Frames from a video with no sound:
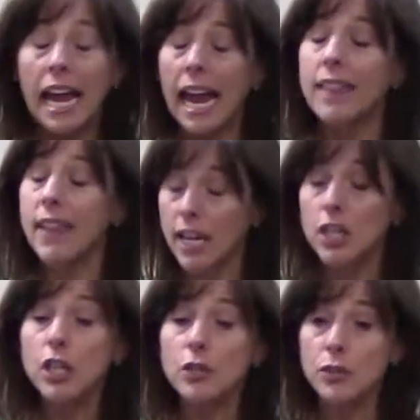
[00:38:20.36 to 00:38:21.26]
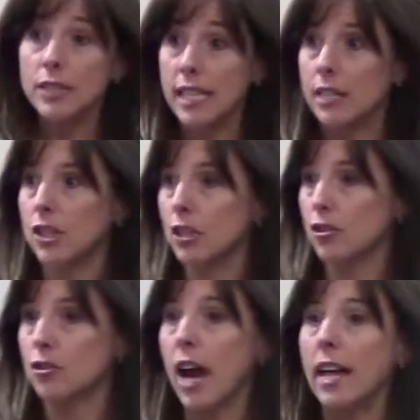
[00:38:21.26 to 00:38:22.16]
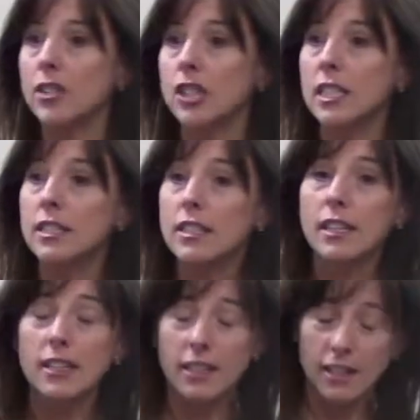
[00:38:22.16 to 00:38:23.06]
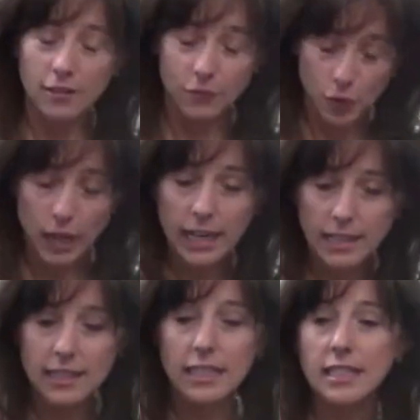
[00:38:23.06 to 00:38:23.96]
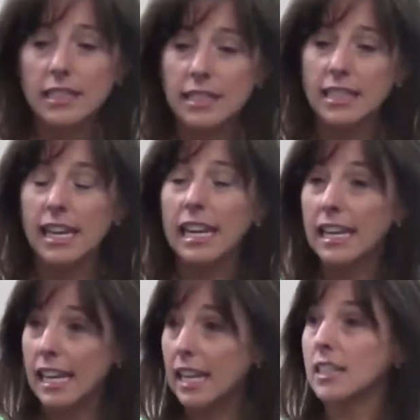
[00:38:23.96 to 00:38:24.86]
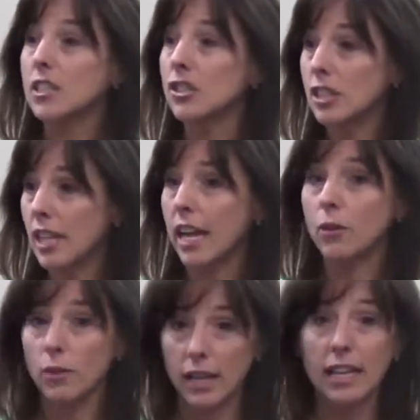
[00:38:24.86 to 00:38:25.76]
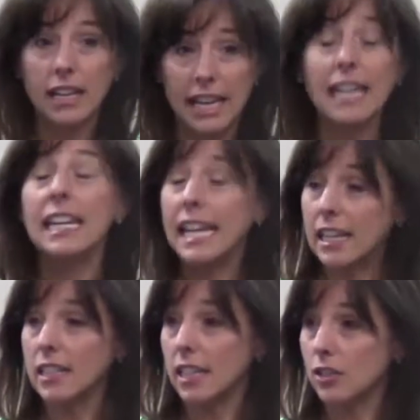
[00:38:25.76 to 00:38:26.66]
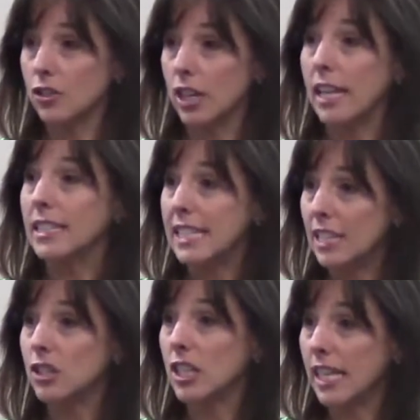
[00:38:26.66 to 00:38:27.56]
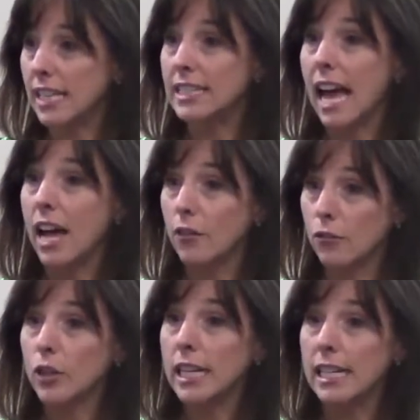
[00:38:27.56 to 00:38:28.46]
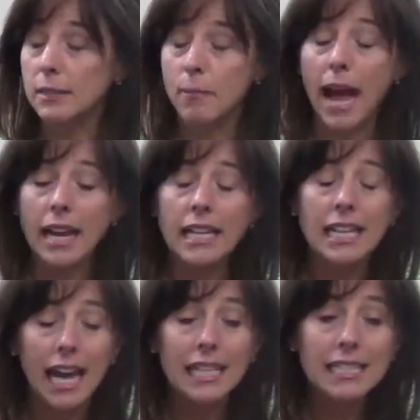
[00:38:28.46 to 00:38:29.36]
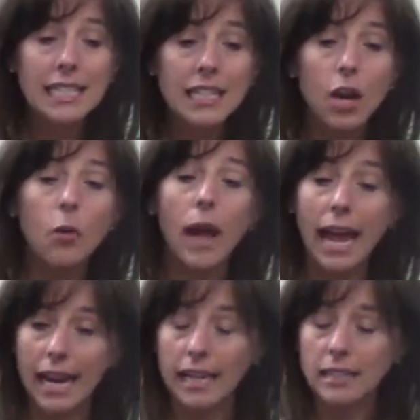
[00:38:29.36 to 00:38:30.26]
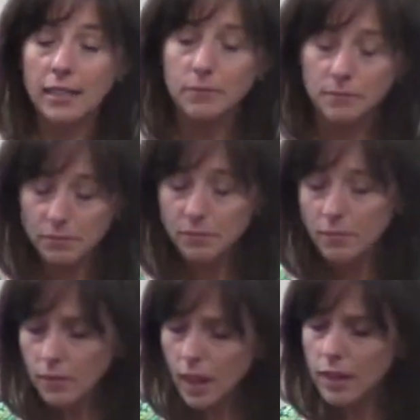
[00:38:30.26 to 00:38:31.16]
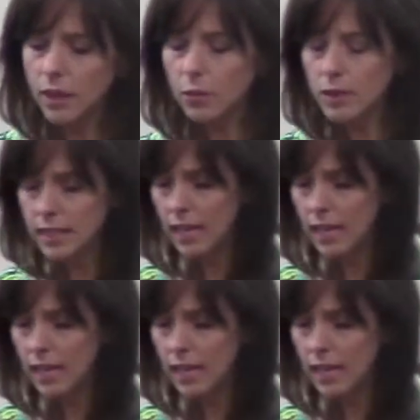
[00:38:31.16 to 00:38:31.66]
And they use teaching strategies, for instance, in English and teaching kids how to read. Back in 1908, there was a